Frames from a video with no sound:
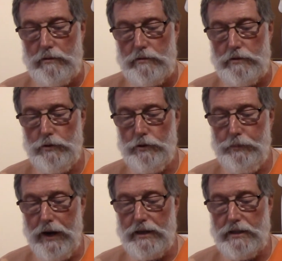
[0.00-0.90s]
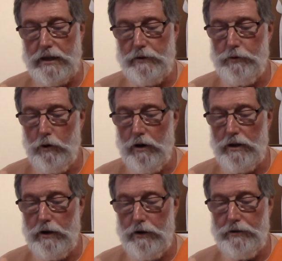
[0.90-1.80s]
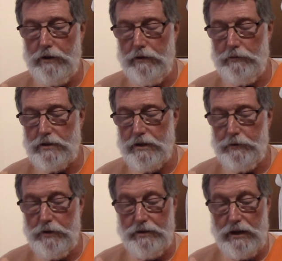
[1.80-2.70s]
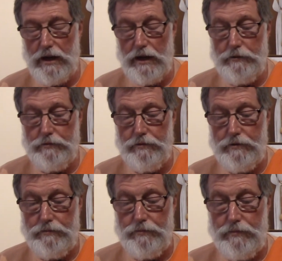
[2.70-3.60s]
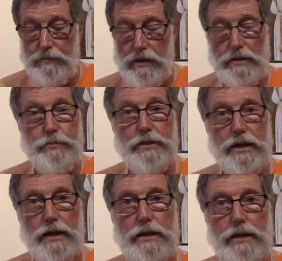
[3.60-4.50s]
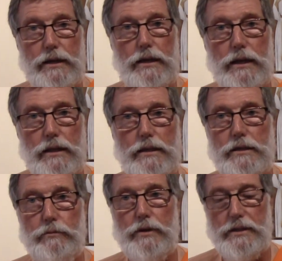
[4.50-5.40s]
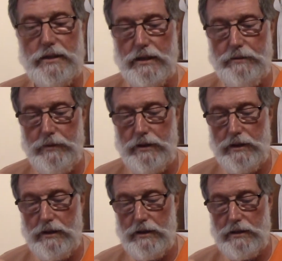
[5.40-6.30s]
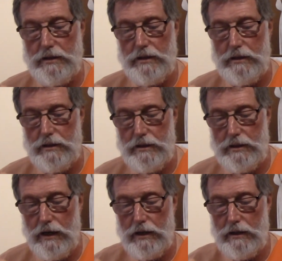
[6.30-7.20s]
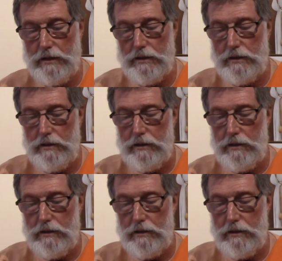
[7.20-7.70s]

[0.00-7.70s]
So the panacea for all the evils of earthly life is presented in this one statement, in this sentence.